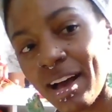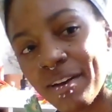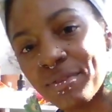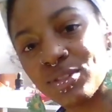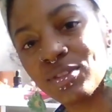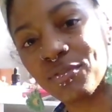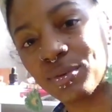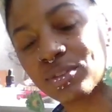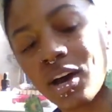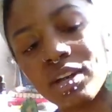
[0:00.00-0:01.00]
this is the
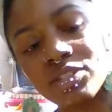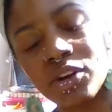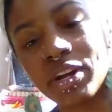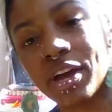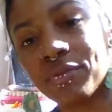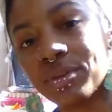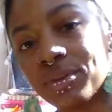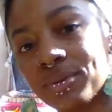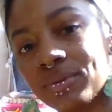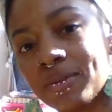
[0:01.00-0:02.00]
first cotton yarn I ever
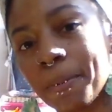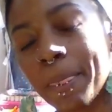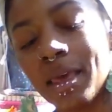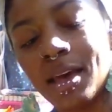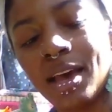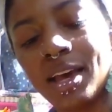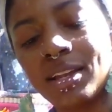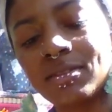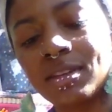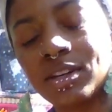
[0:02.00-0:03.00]
used, and
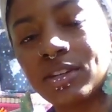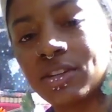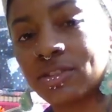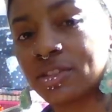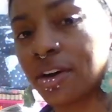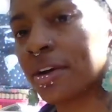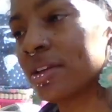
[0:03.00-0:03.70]
it's good to start.